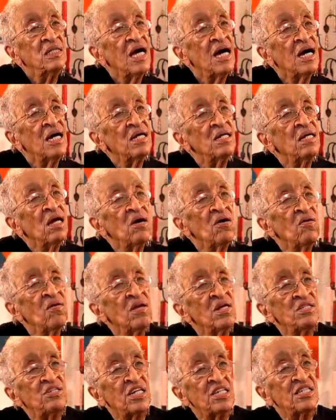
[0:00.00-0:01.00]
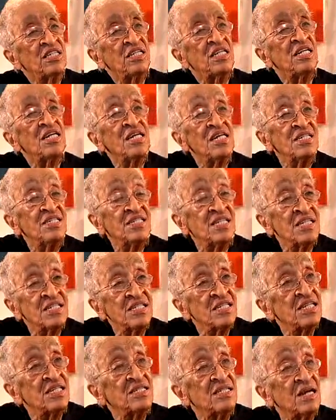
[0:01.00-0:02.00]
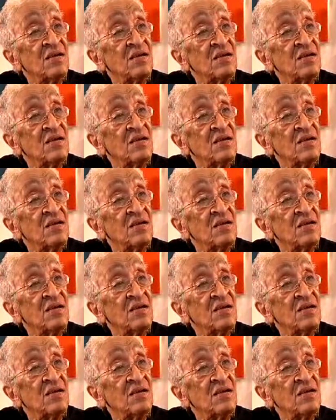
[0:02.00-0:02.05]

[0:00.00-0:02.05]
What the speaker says: Yeah, no, just the existence